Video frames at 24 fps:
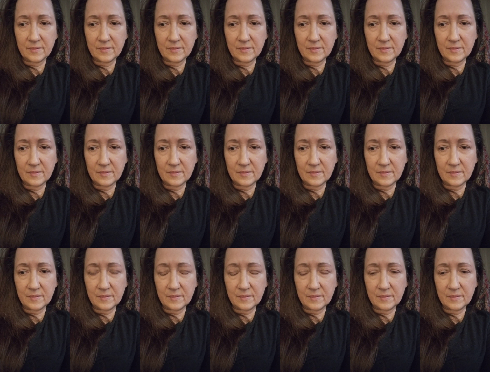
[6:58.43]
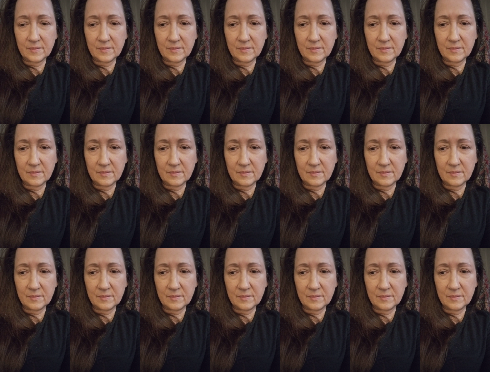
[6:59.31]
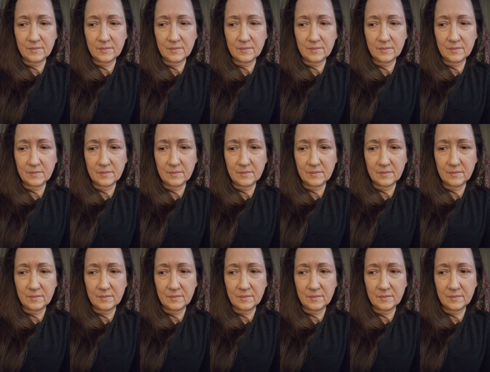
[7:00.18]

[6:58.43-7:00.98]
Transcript: (no one is talking)